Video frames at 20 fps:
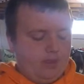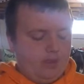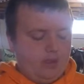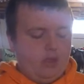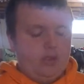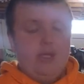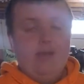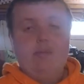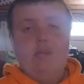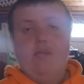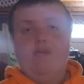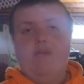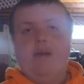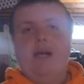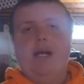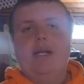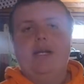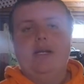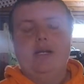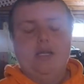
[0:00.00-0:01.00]
could never
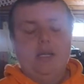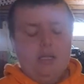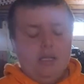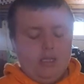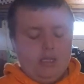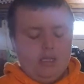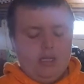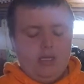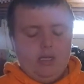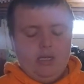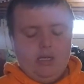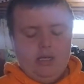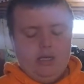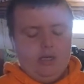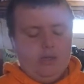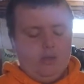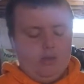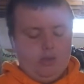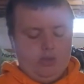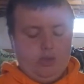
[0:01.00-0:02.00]
find it,
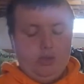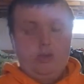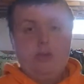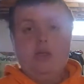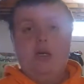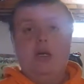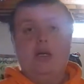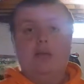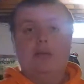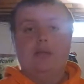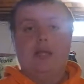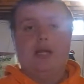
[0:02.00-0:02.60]
which sucks.